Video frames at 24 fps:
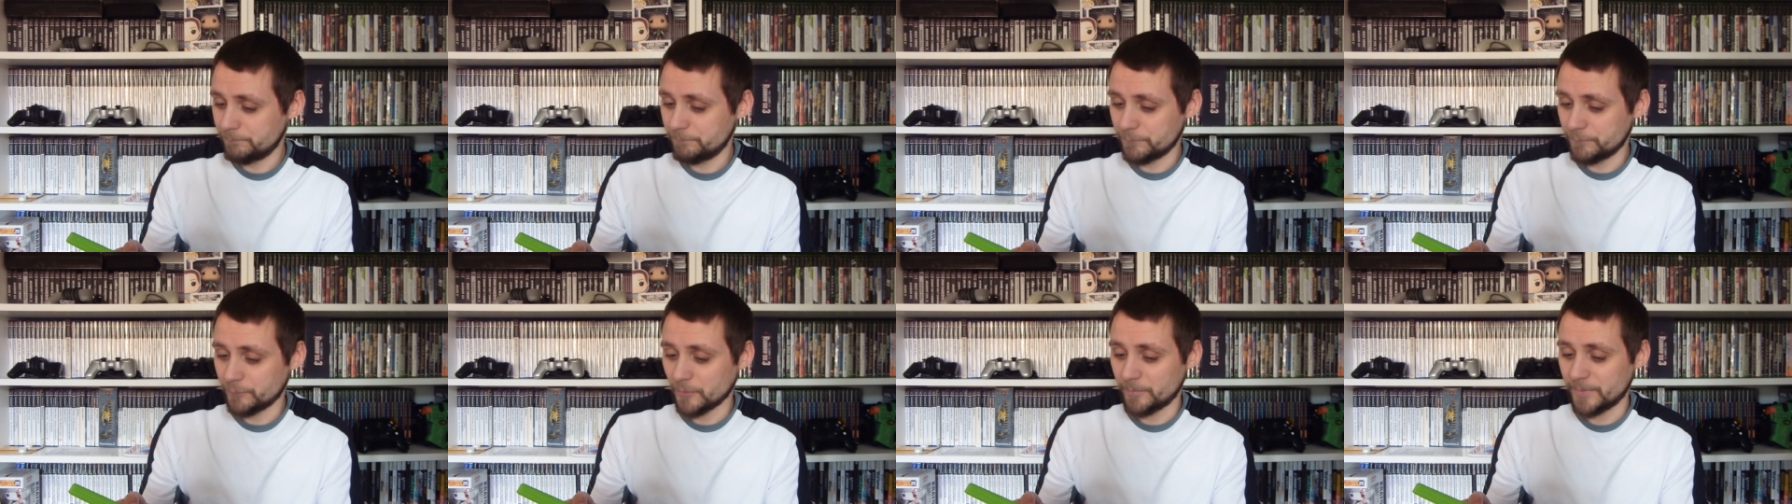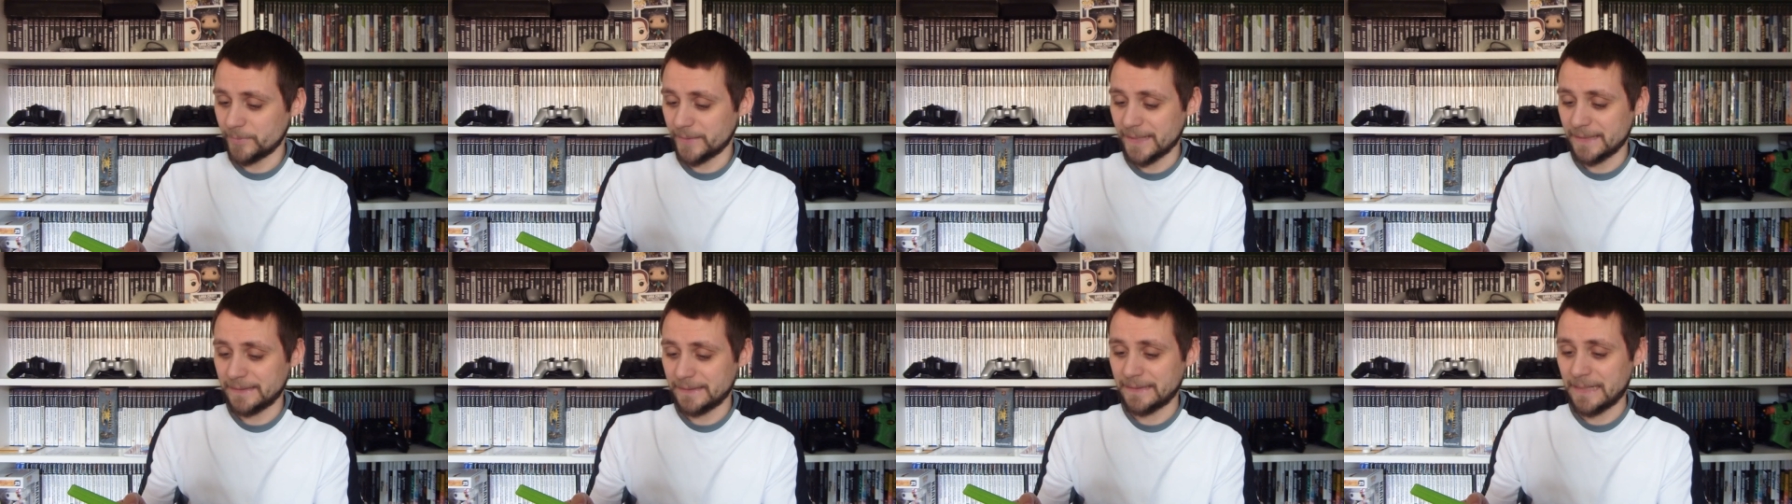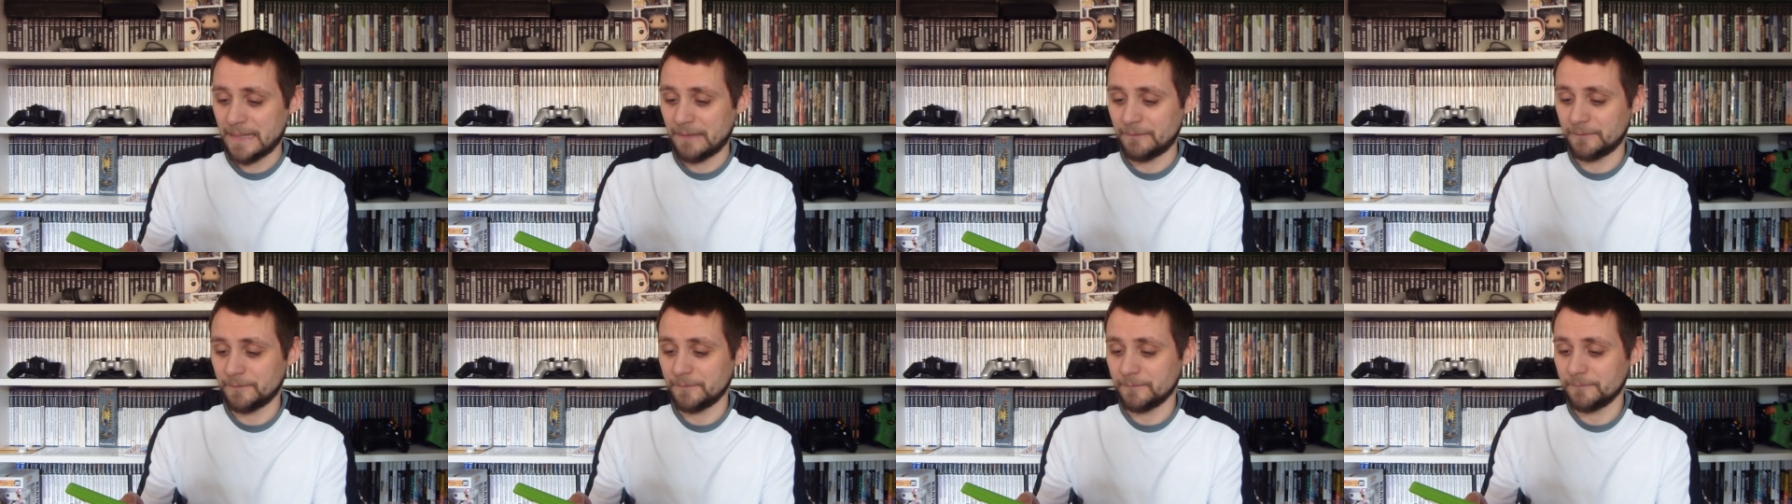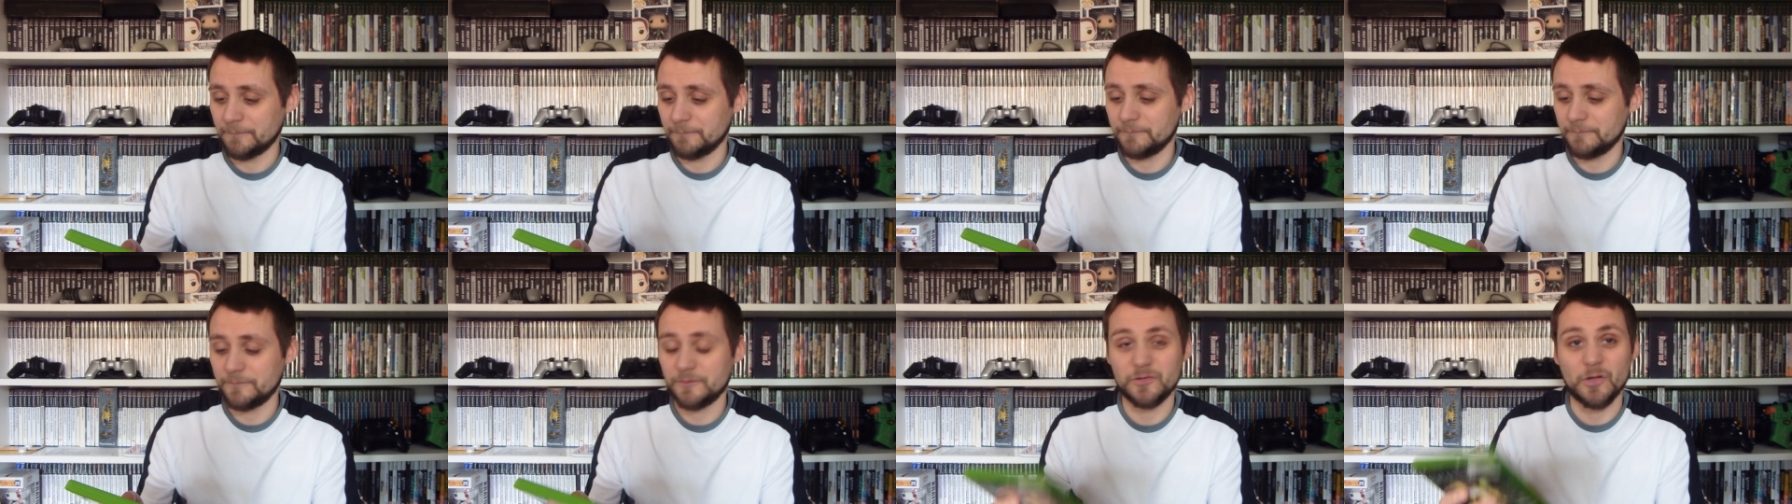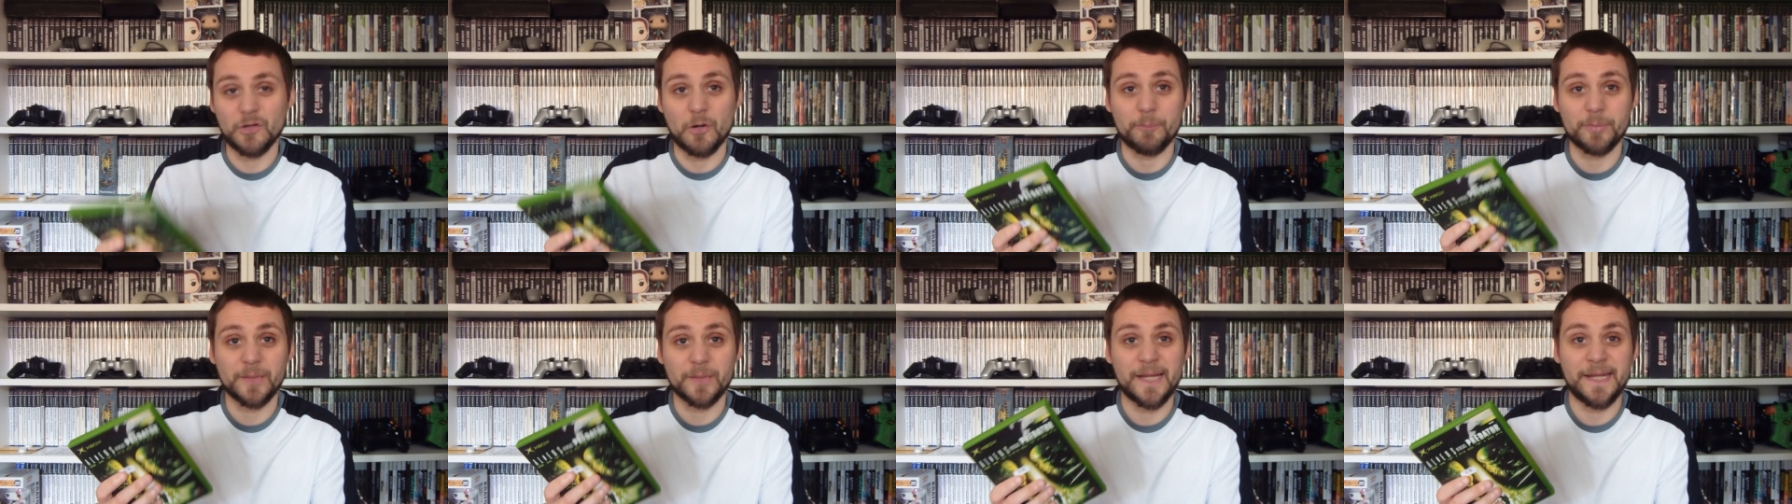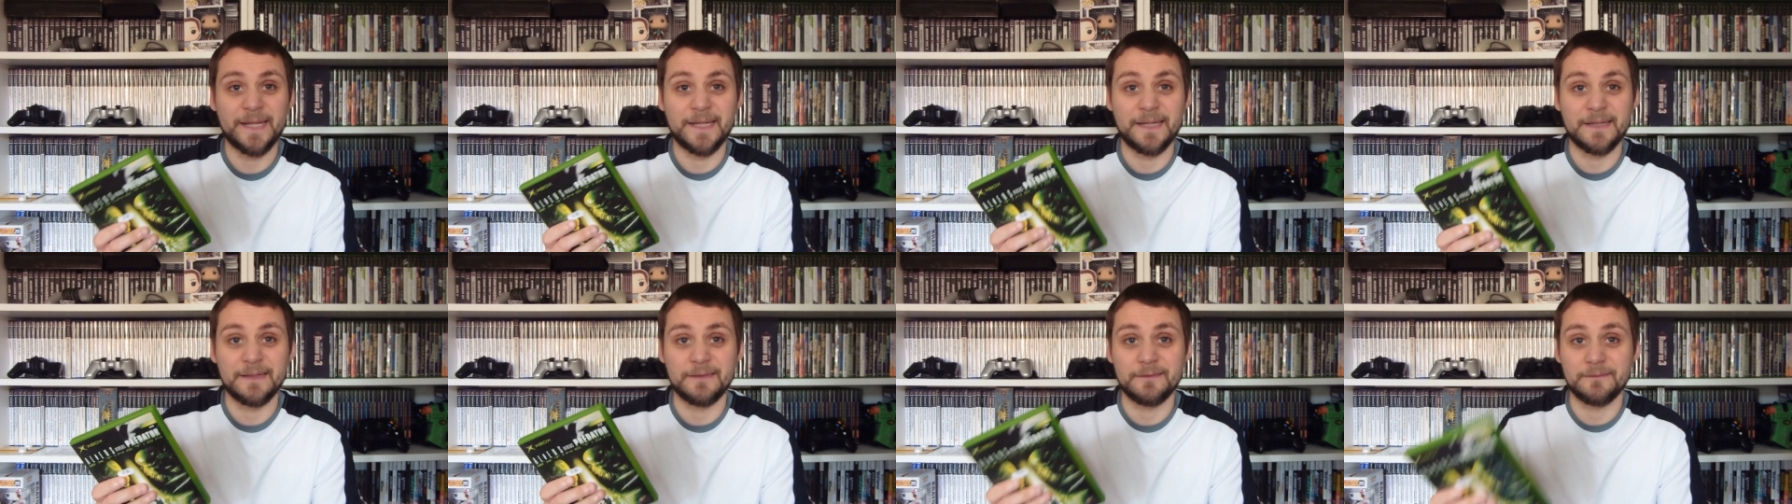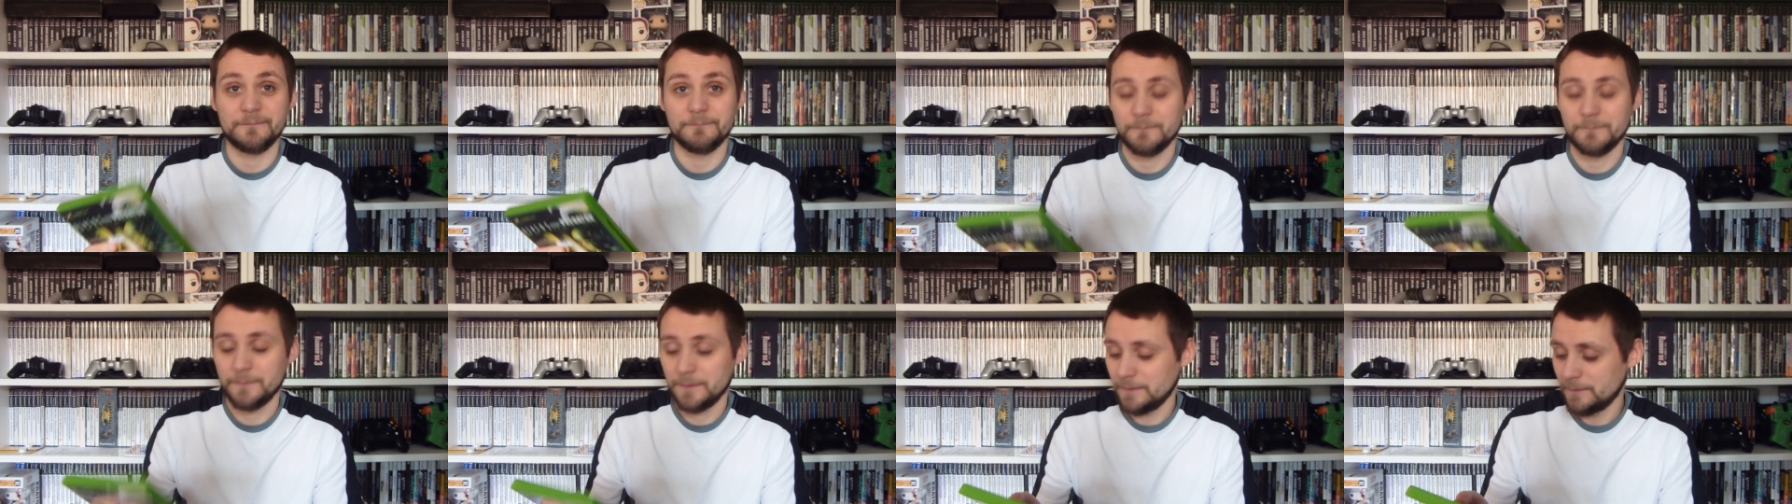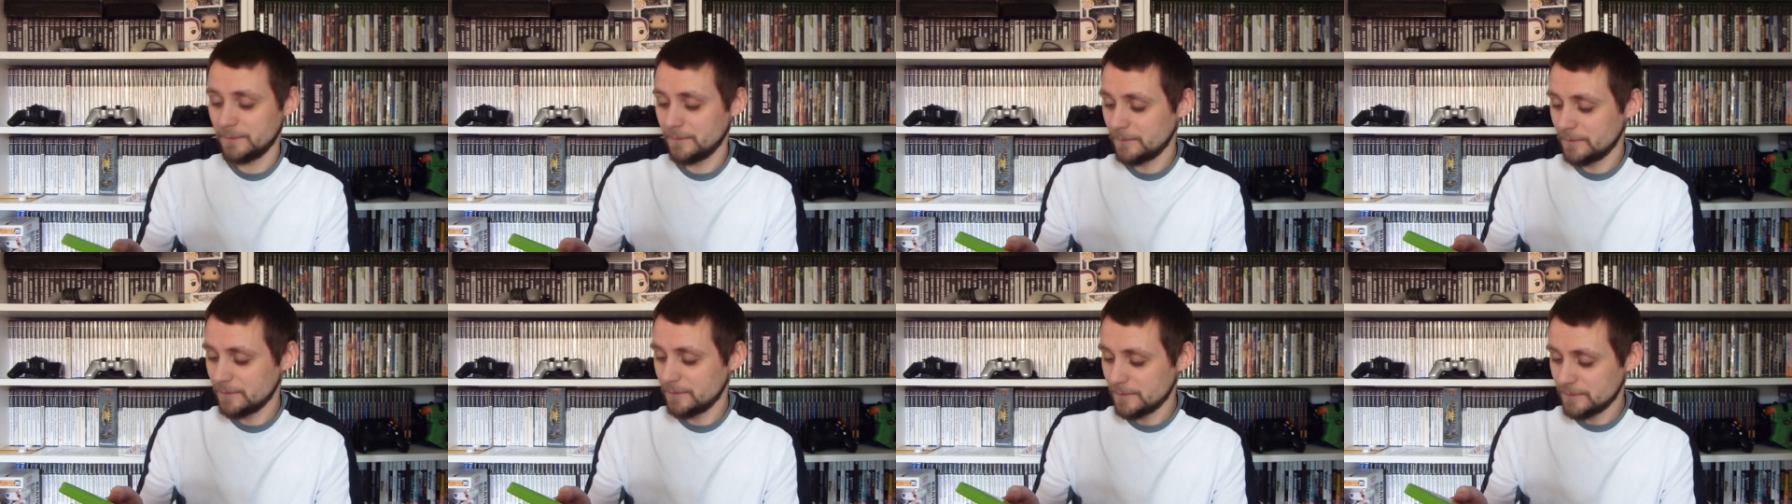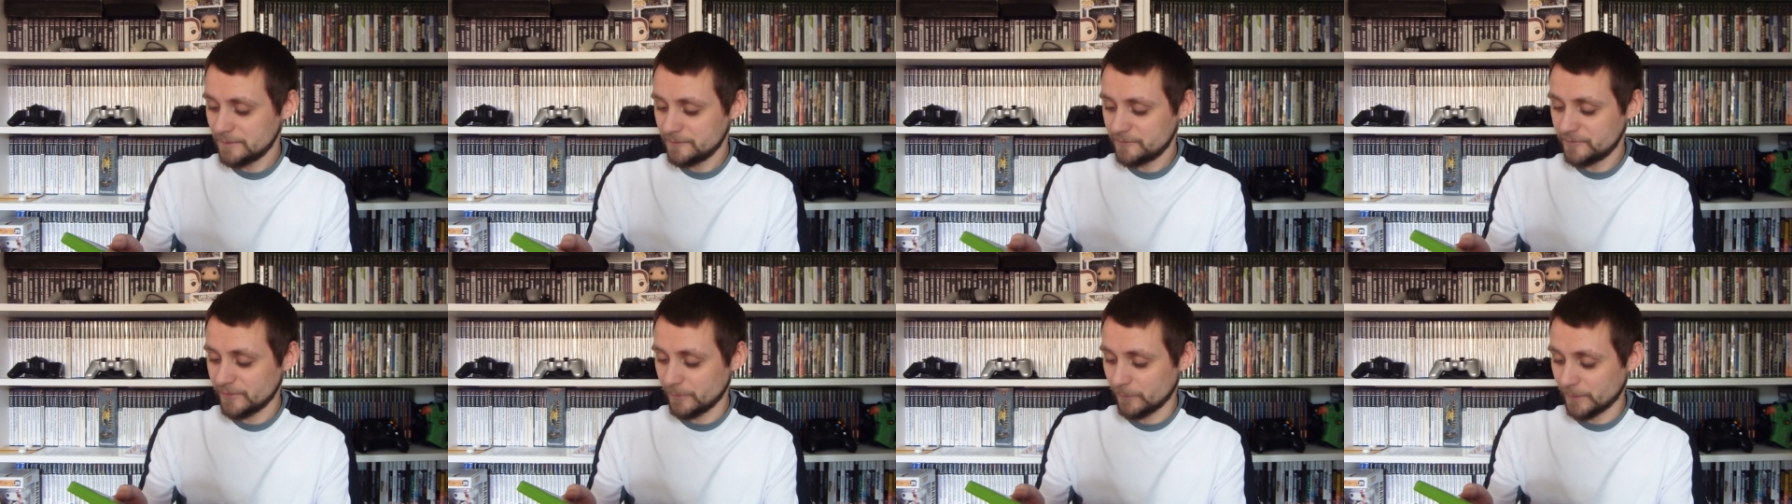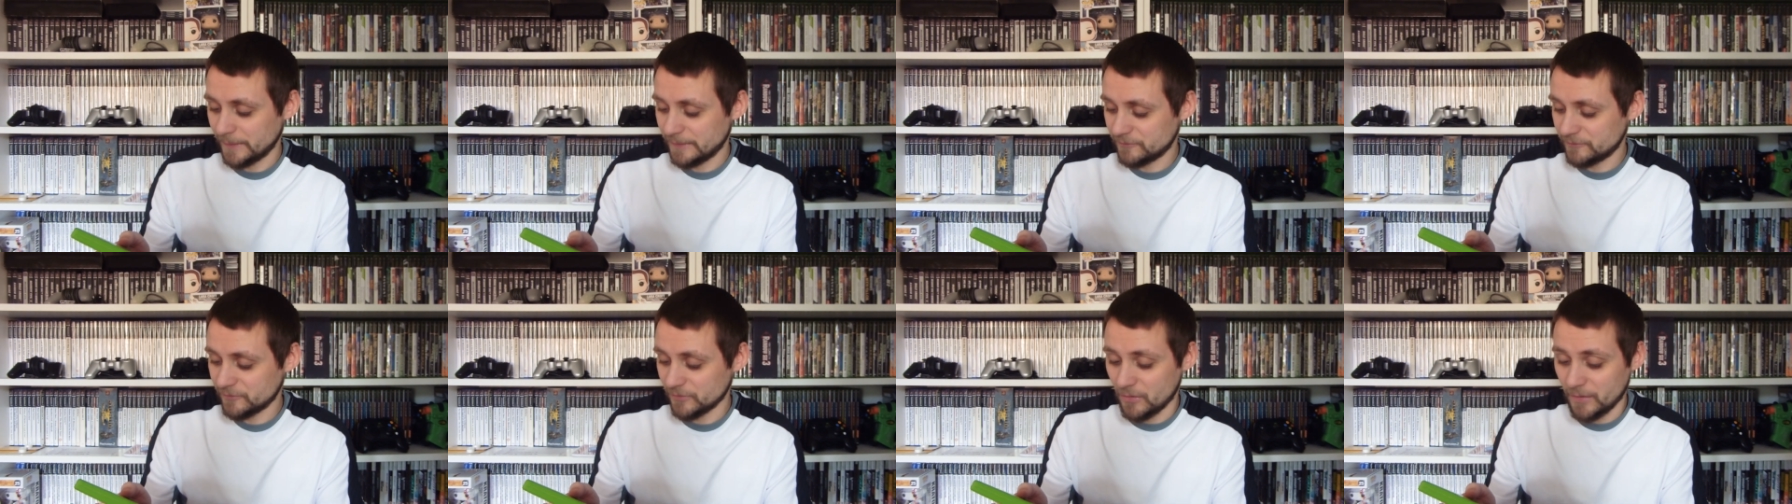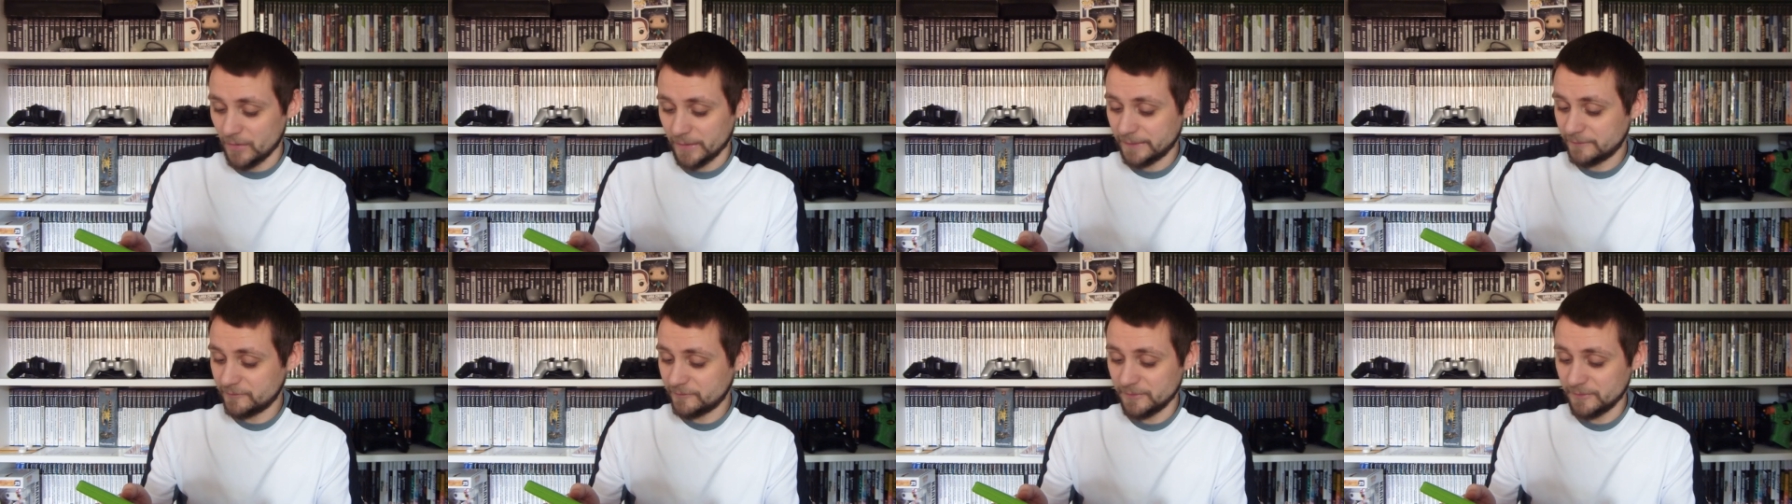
proper get down and start playing it see what it's like.